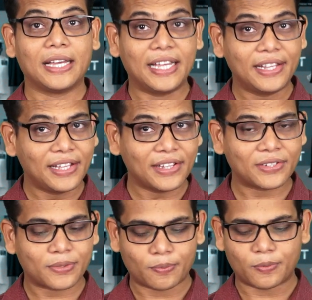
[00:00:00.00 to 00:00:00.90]
in
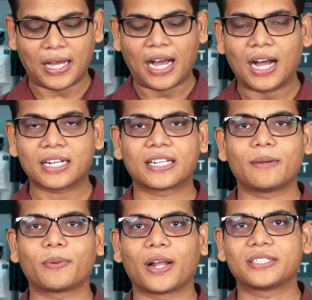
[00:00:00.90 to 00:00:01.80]
this
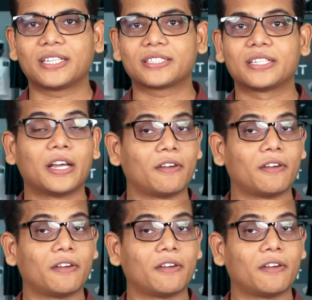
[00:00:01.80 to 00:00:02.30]
auction process